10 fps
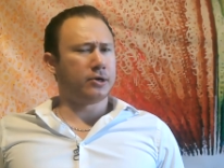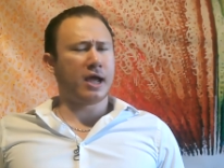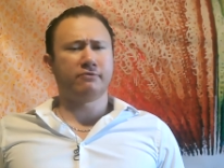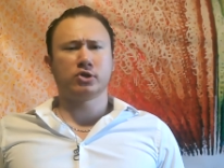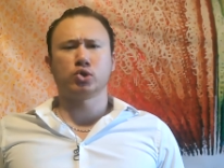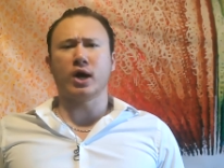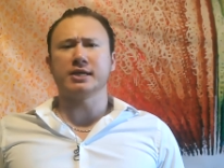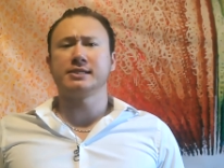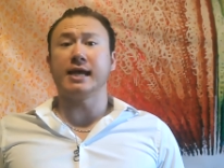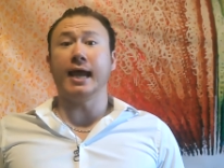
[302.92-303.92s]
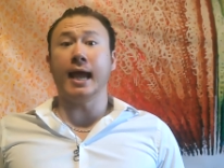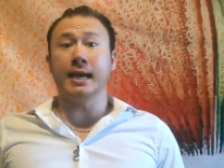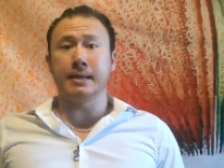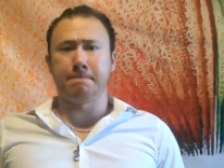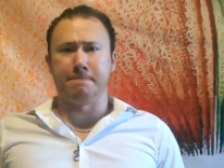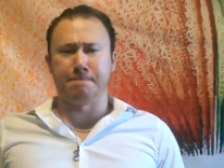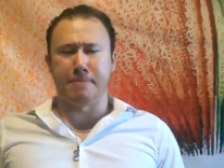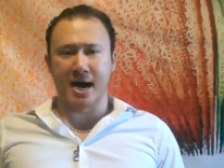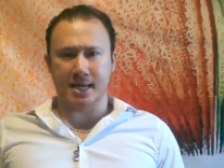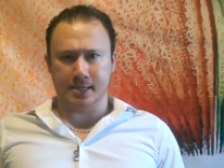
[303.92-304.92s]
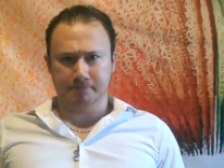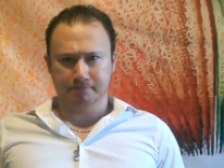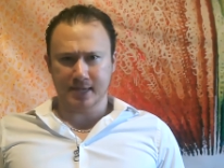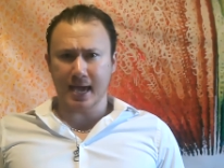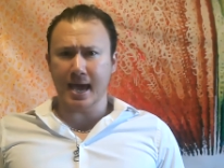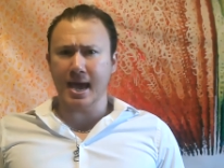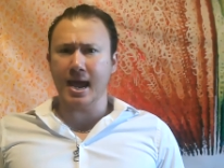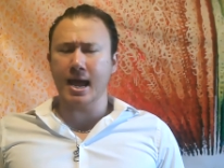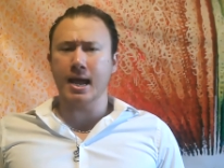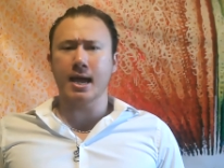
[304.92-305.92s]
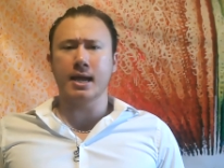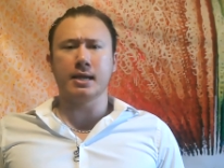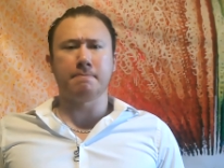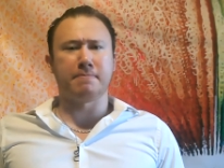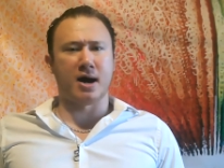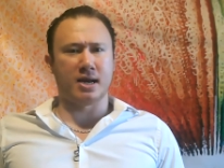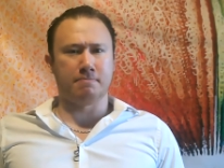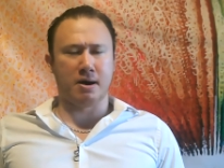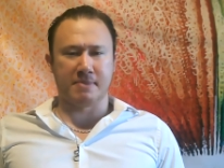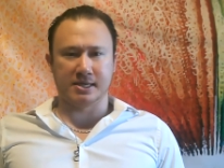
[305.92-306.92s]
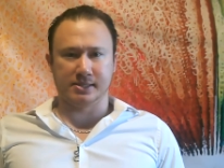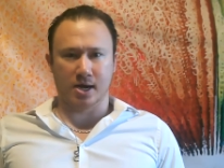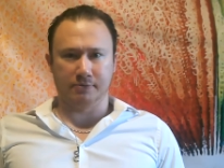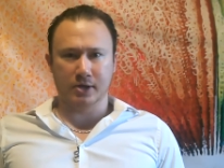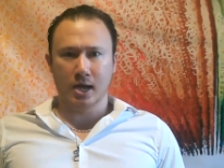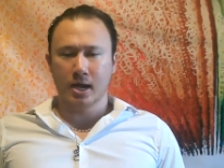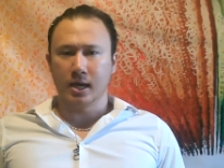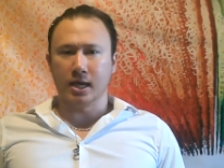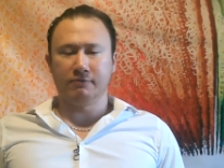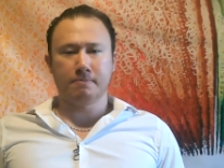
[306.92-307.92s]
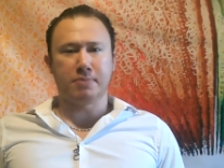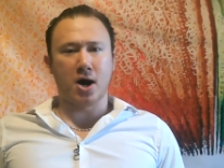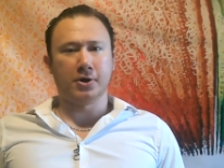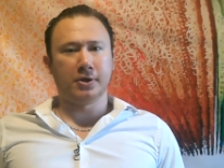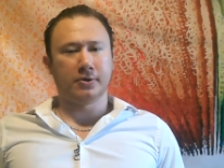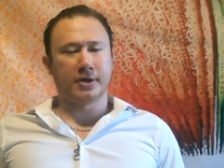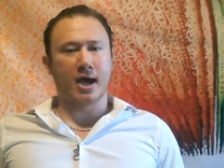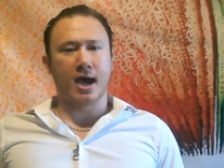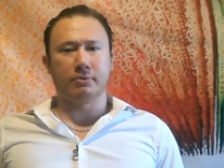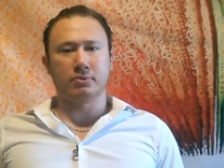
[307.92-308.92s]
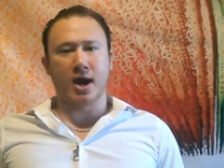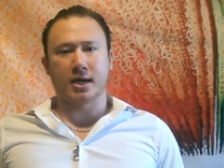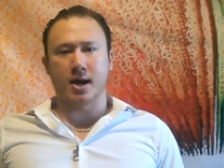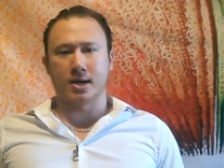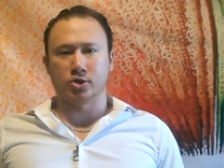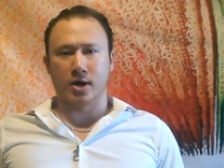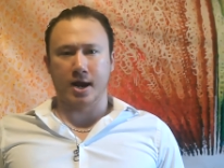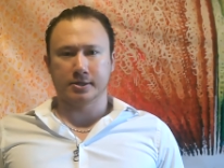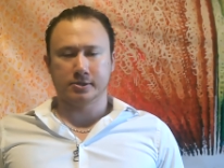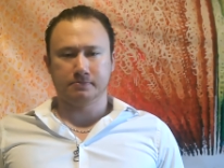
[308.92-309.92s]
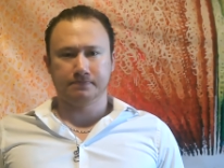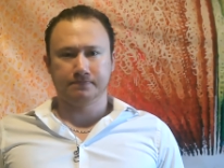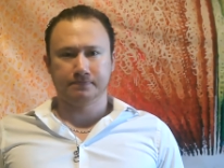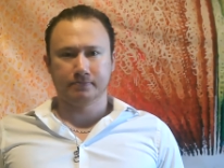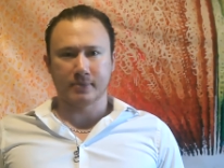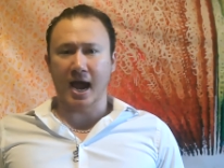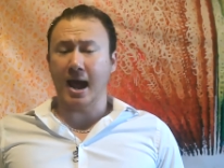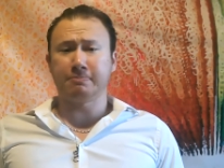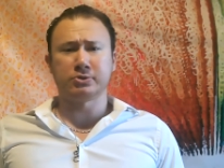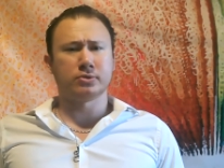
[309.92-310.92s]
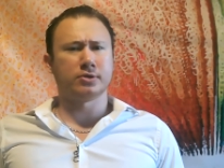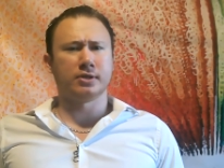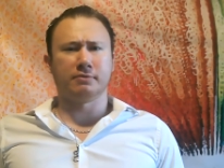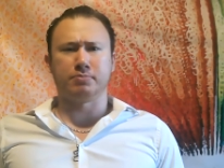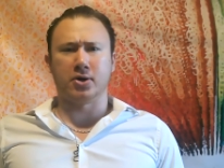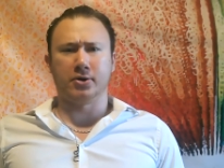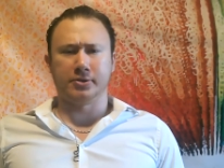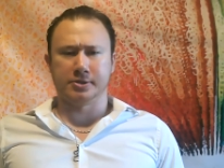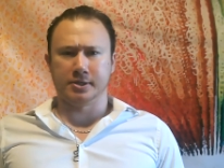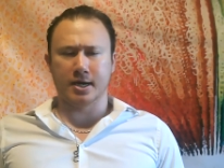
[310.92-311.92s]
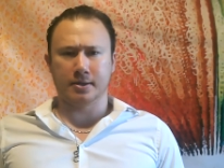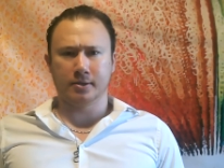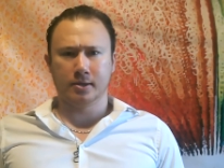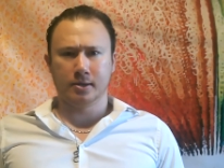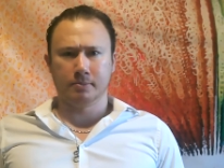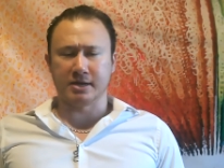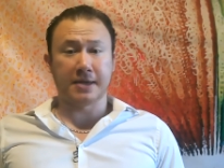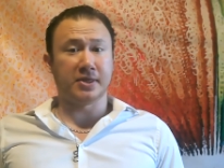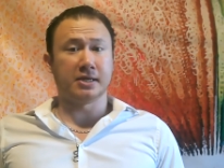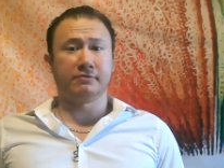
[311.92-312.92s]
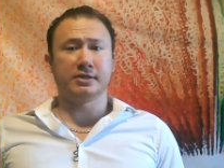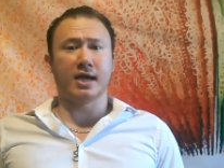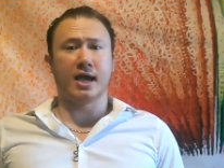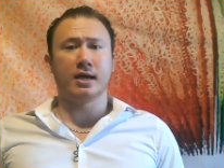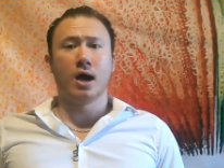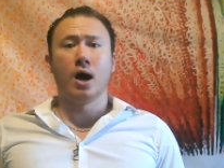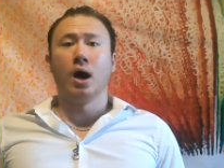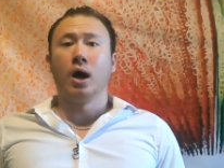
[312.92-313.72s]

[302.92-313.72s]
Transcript: don't ever trust anybody, anybody but myself. Even Paolo and I, we write contracts. I absolutely love Paolo to death. But at the end of the day,